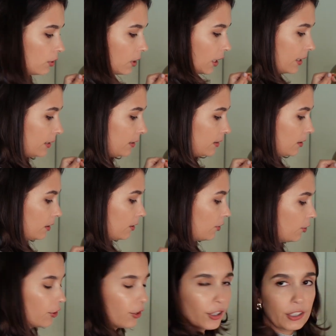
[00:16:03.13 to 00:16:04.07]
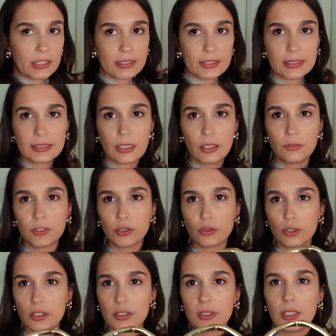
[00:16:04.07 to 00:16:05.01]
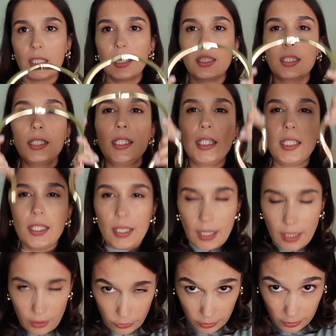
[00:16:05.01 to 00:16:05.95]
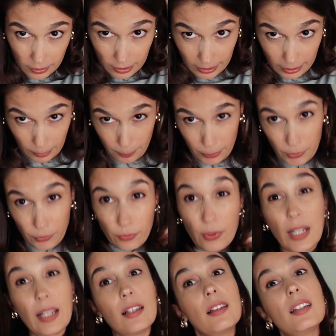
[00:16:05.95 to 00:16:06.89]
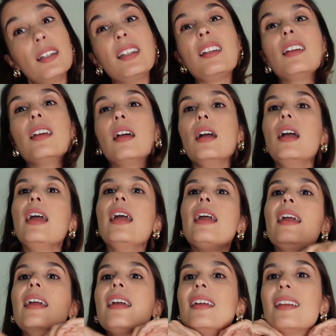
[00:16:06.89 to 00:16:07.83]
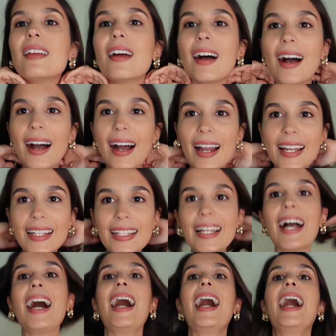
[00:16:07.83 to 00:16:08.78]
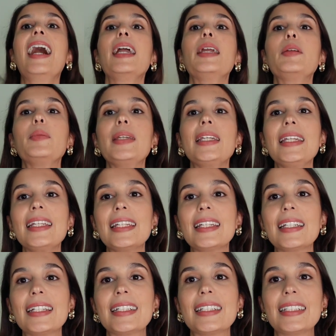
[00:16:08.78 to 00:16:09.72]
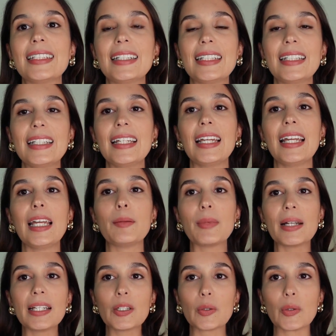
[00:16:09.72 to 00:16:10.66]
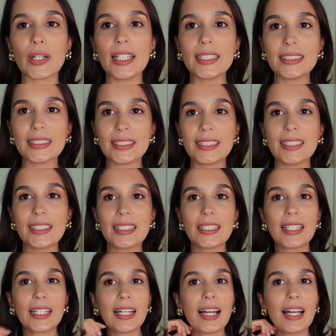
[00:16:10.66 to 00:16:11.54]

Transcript: 1930s Salvador Dali, Elsa Schiaparelli, and I mean, am I crazy?